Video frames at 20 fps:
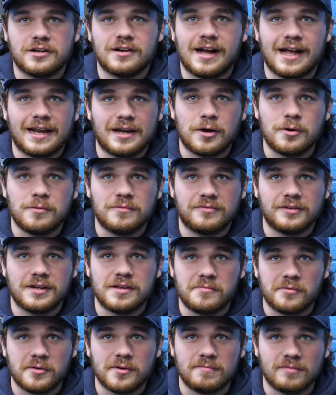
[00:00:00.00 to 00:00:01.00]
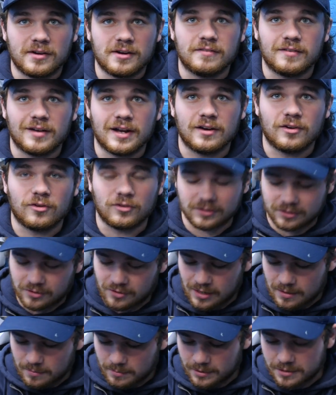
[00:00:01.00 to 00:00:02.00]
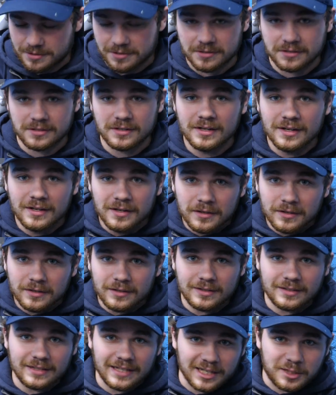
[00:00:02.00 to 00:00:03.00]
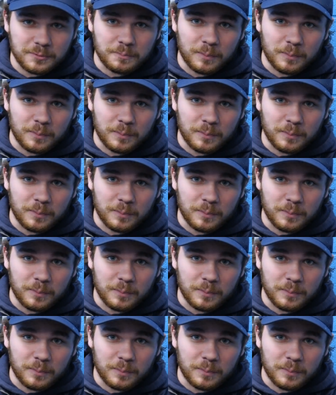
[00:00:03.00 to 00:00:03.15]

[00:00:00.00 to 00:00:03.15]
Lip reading: and hopefully for a very, very long time, because this